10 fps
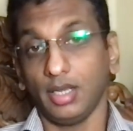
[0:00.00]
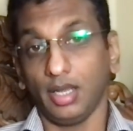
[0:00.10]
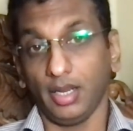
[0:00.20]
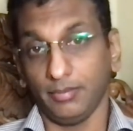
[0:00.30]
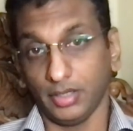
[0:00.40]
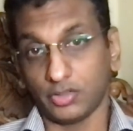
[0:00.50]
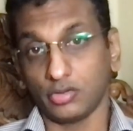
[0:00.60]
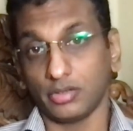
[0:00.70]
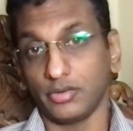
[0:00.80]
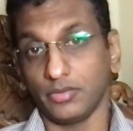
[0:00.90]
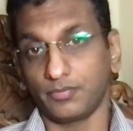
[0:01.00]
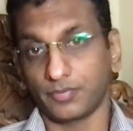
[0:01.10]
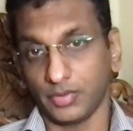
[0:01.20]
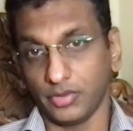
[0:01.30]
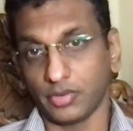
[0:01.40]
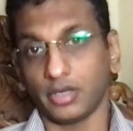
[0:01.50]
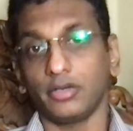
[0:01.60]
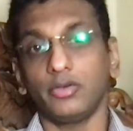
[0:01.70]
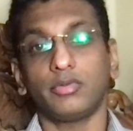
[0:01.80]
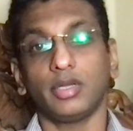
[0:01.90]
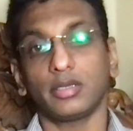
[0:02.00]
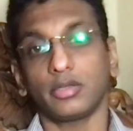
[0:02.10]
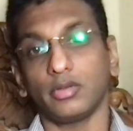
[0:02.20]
And make sure you continue taking